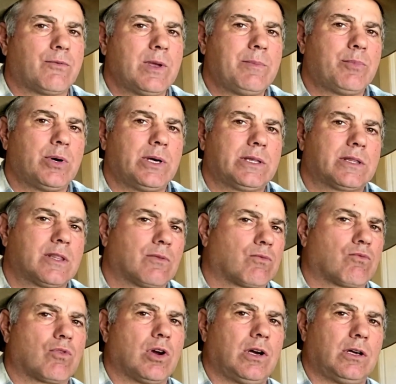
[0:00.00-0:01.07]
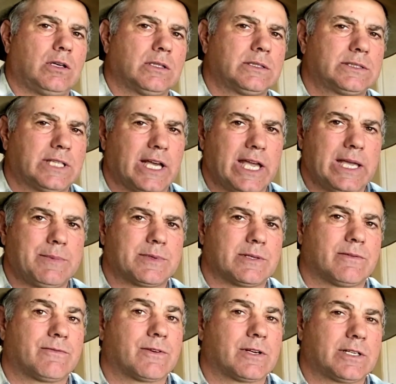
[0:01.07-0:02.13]
we put the wrong types
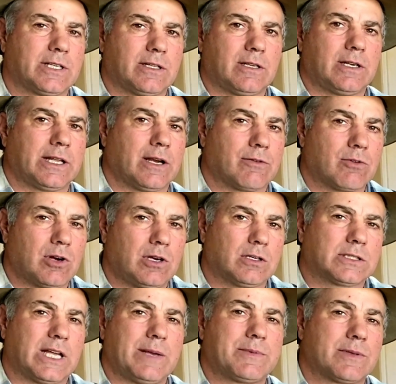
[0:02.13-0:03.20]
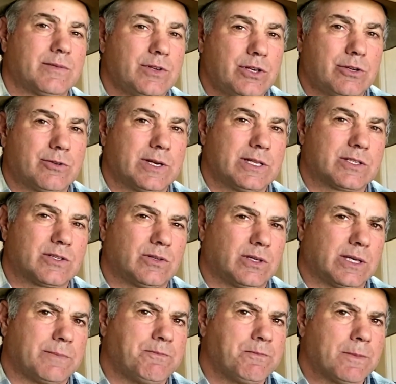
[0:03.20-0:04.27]
of fertility or wrong types of nutrients
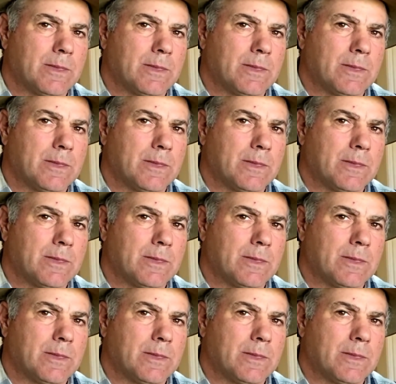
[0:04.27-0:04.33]
on